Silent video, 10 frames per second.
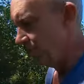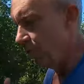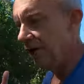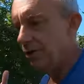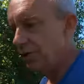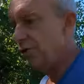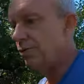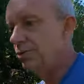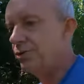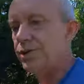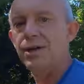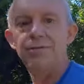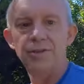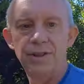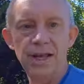we use
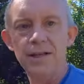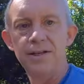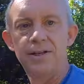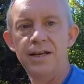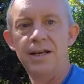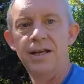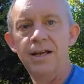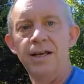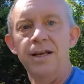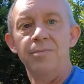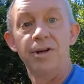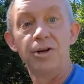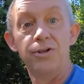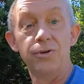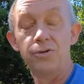for things
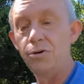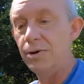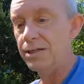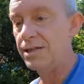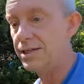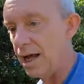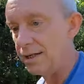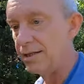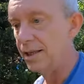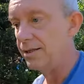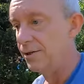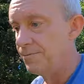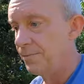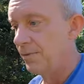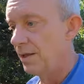because YouTube has decided that,
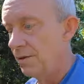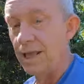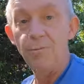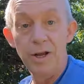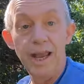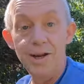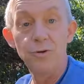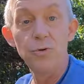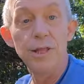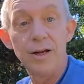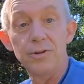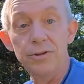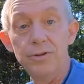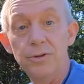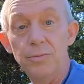that we can't do that on
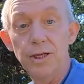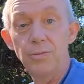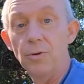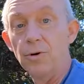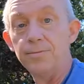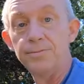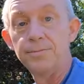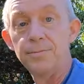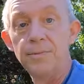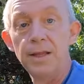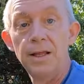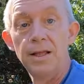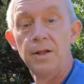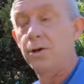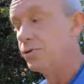YouTube anymore.
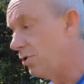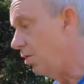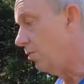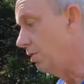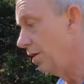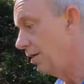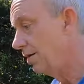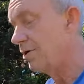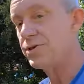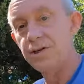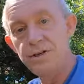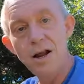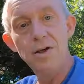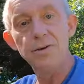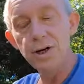So, there's
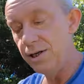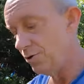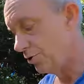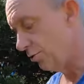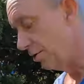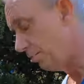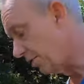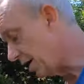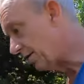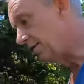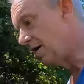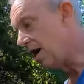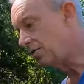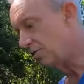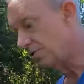another industry protecting
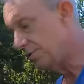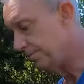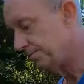doctors.